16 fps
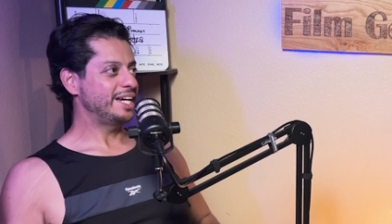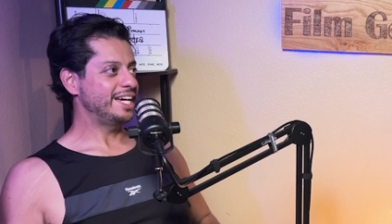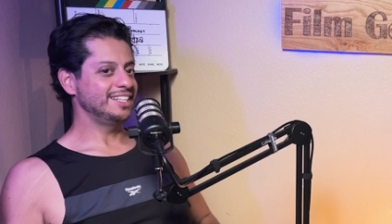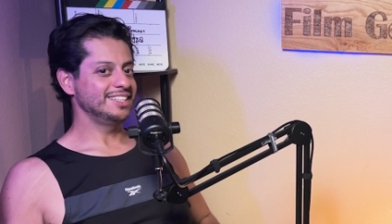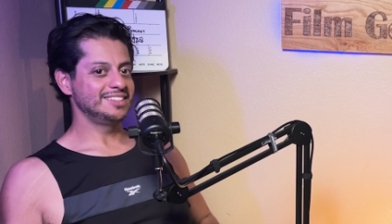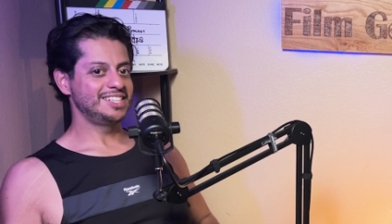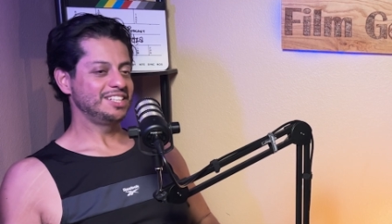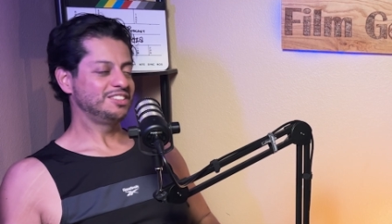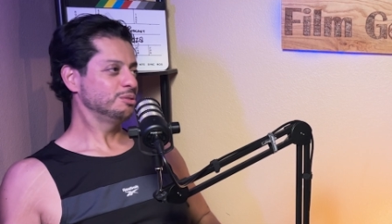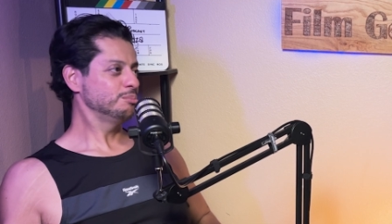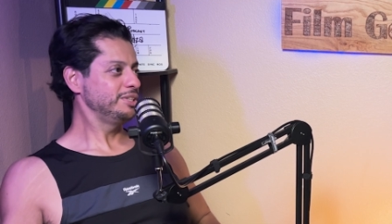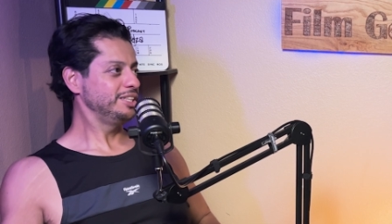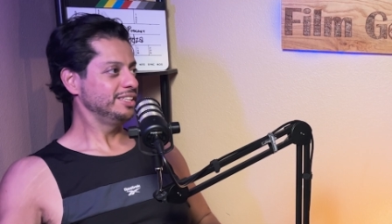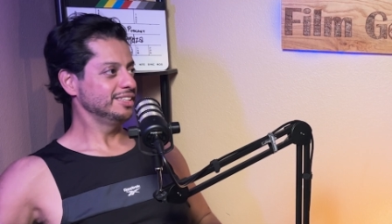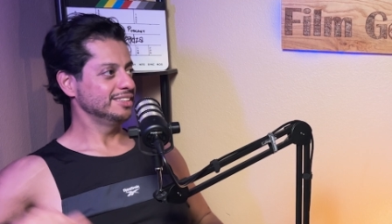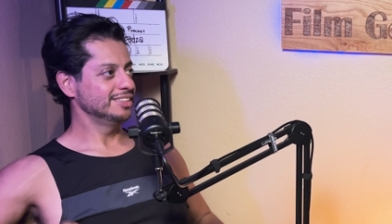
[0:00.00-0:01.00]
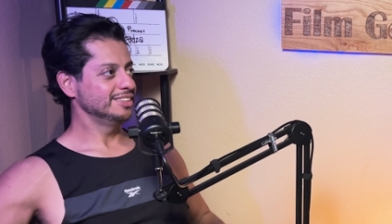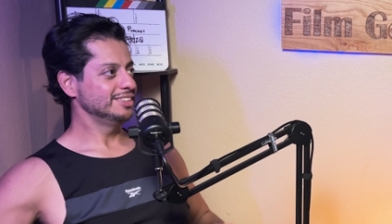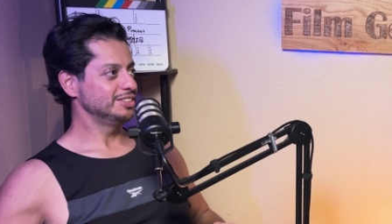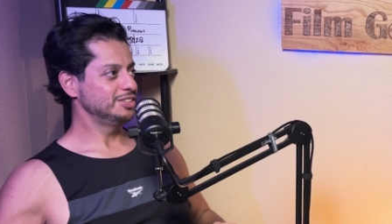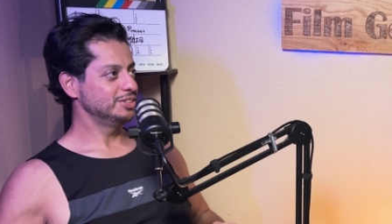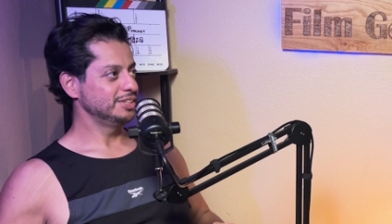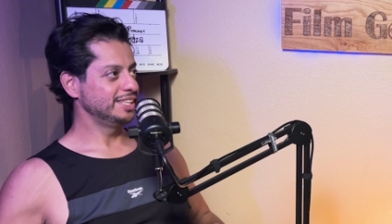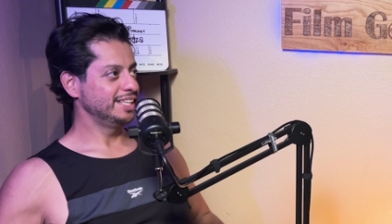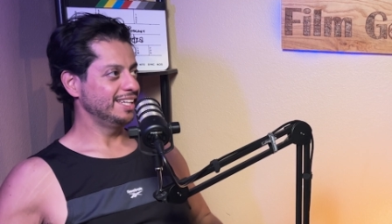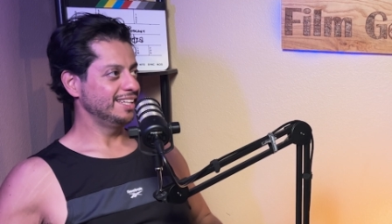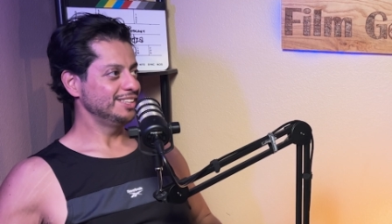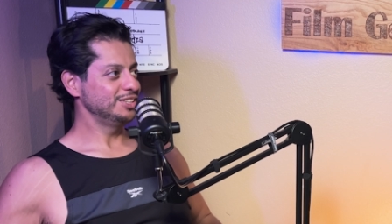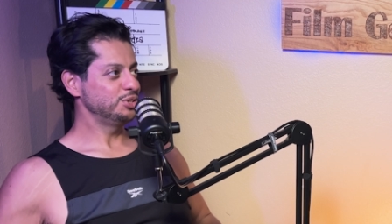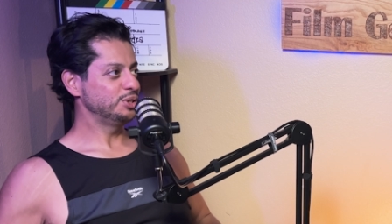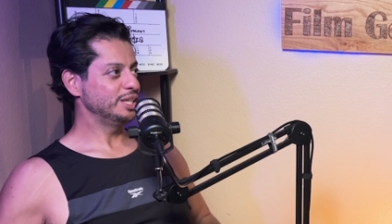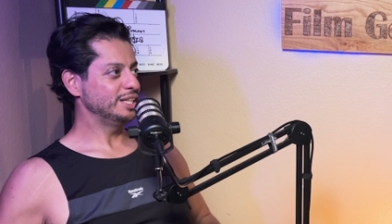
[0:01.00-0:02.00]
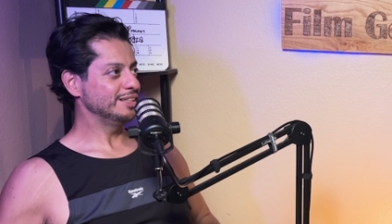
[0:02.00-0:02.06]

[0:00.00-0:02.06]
had to take somebody to get